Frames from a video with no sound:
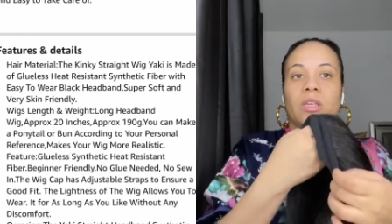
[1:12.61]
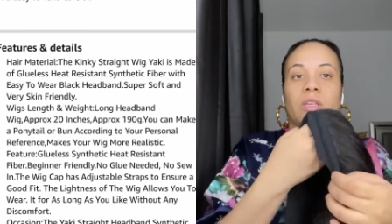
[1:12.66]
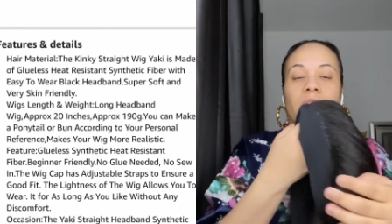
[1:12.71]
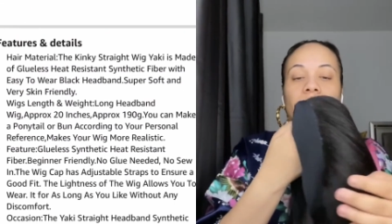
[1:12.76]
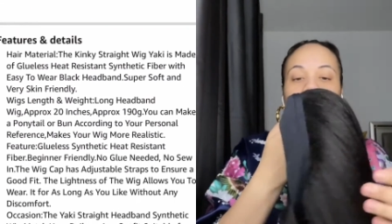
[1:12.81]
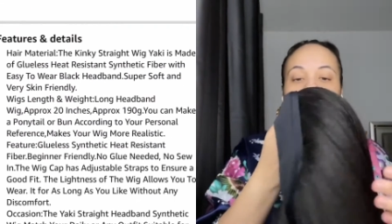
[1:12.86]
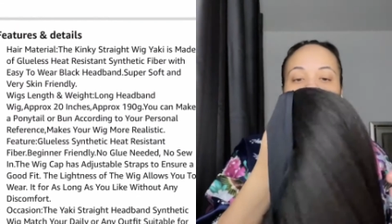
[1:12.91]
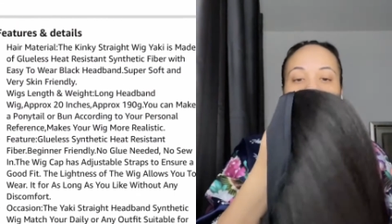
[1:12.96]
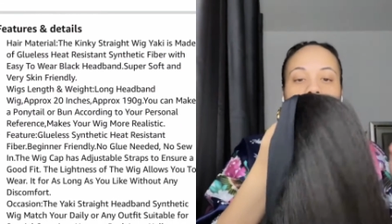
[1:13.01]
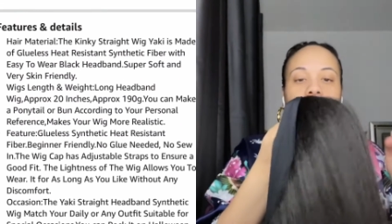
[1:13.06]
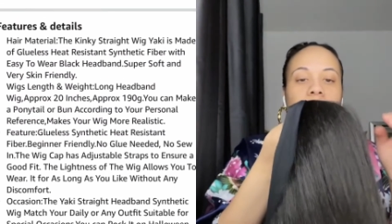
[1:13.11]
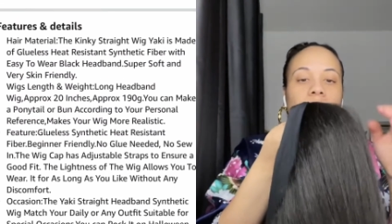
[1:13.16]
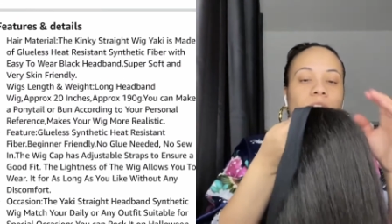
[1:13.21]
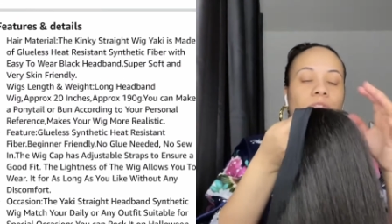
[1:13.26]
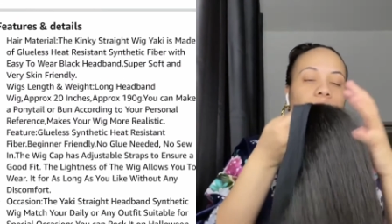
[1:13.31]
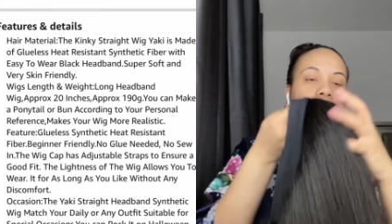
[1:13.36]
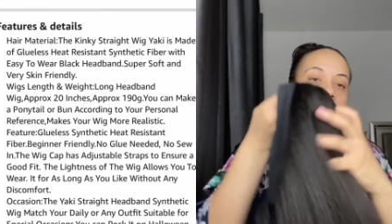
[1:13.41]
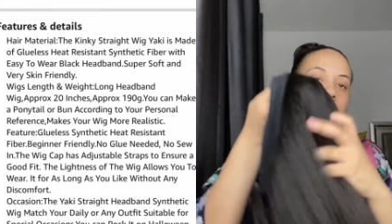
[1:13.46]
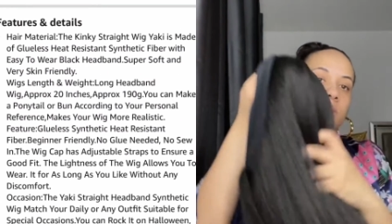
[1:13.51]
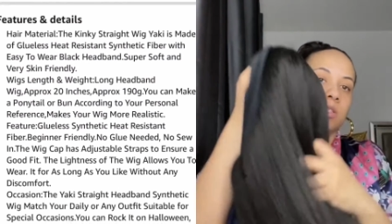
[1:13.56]
This wig
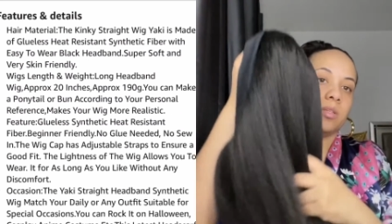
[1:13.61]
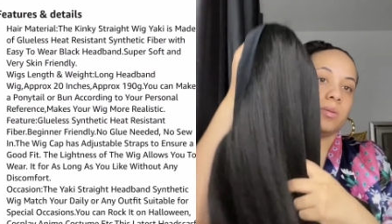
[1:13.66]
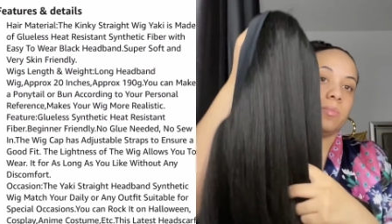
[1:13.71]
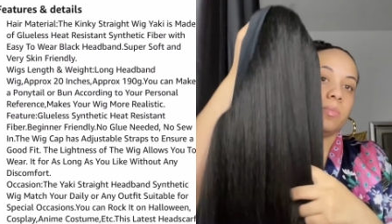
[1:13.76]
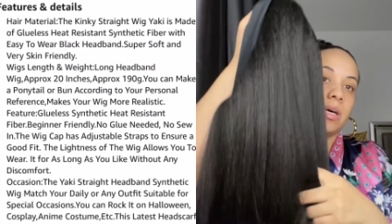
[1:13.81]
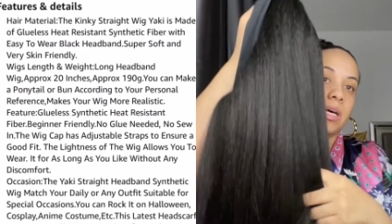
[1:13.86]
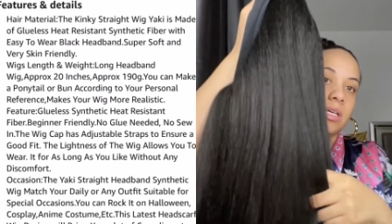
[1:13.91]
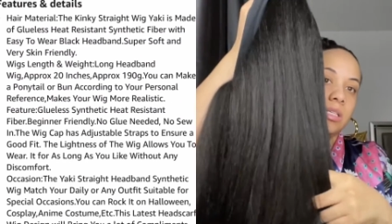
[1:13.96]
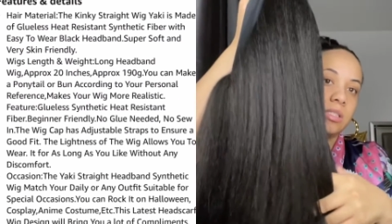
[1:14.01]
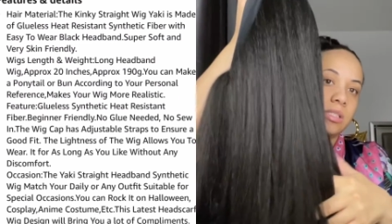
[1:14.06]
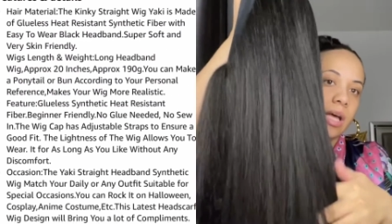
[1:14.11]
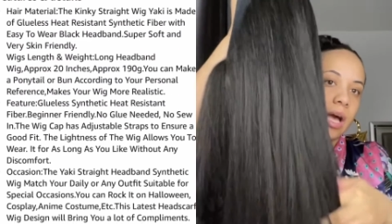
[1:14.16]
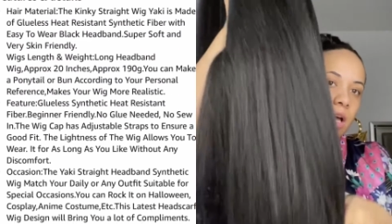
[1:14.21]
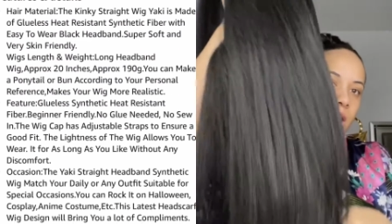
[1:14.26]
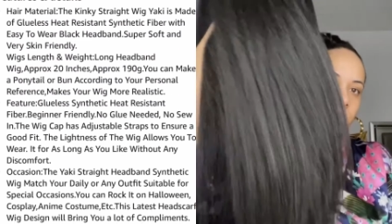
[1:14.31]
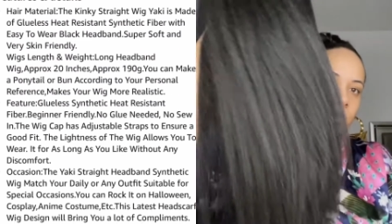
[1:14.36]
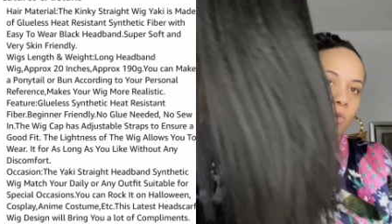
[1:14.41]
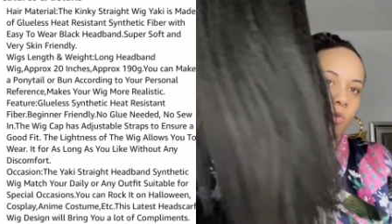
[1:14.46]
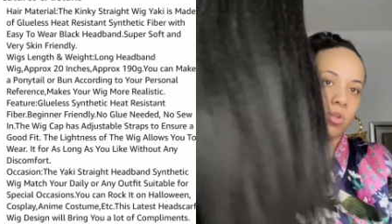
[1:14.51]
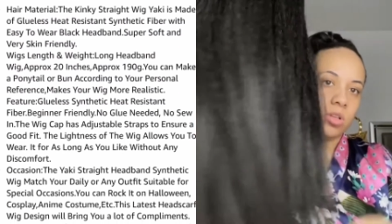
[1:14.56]
fits the best out
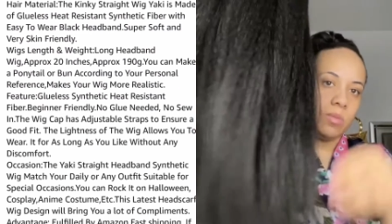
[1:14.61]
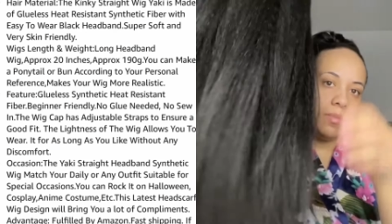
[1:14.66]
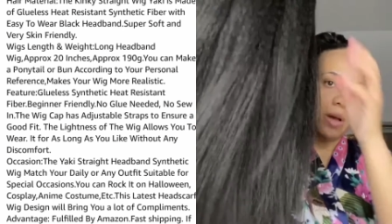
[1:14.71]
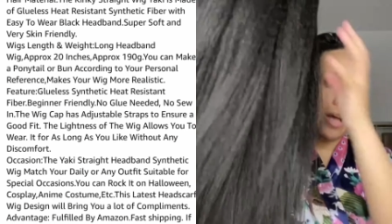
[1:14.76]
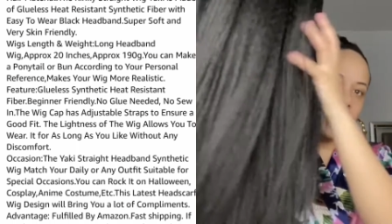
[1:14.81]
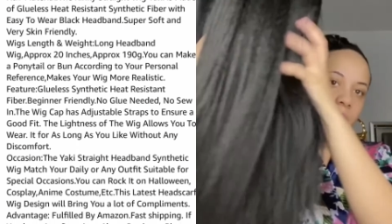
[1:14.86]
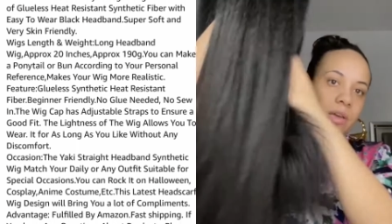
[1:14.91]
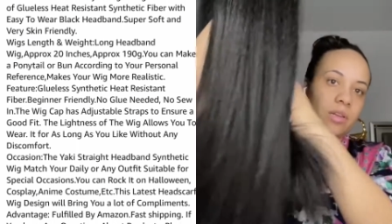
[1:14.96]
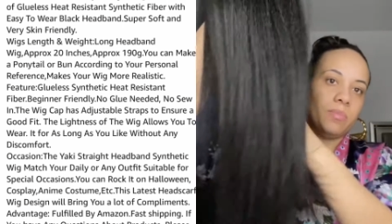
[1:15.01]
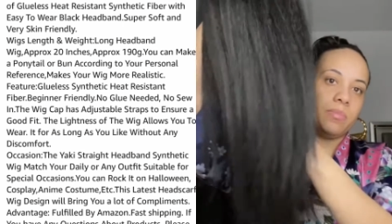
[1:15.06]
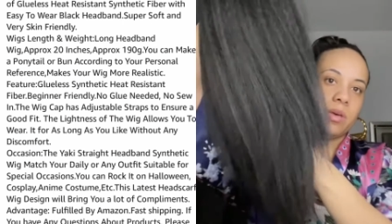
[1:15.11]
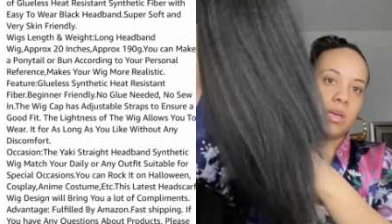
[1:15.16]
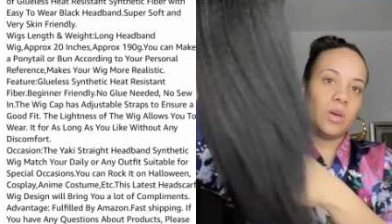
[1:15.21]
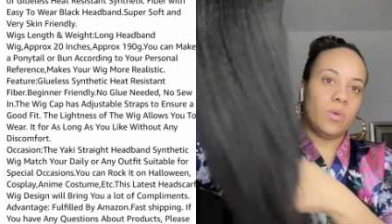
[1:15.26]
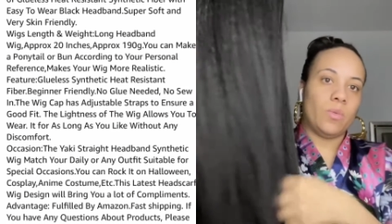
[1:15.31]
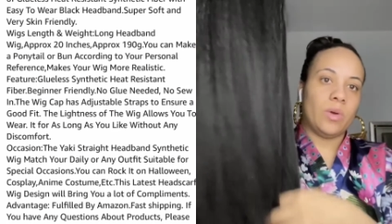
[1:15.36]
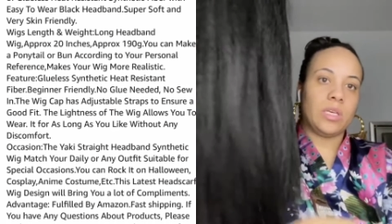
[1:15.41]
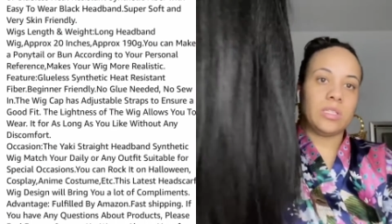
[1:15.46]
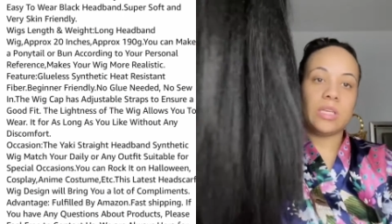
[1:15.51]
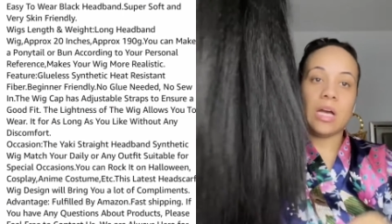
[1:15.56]
of all of my headband wigs.